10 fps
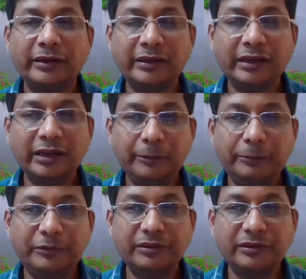in the
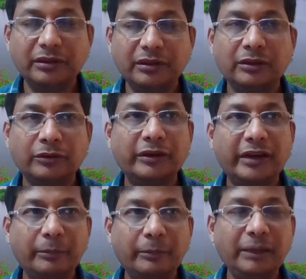leaves. So there
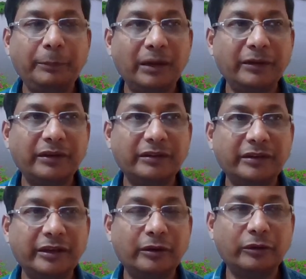are many parameters
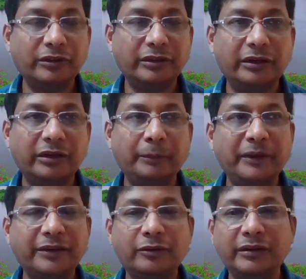they consider,
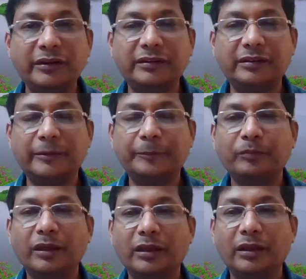and based on this,
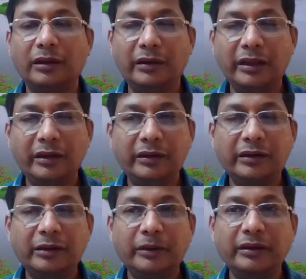they
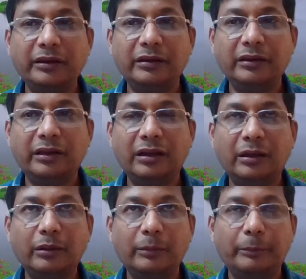determine
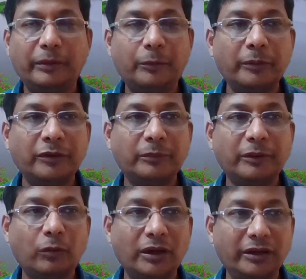the performance of the
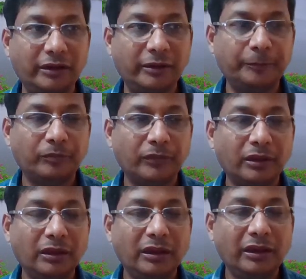quality.
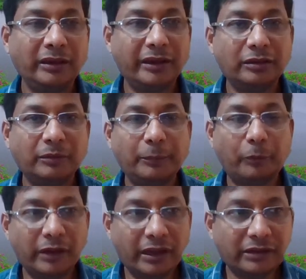In case of the
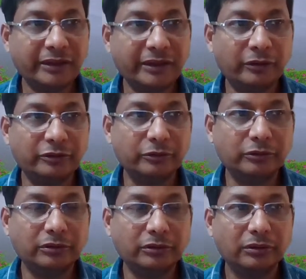product chain also,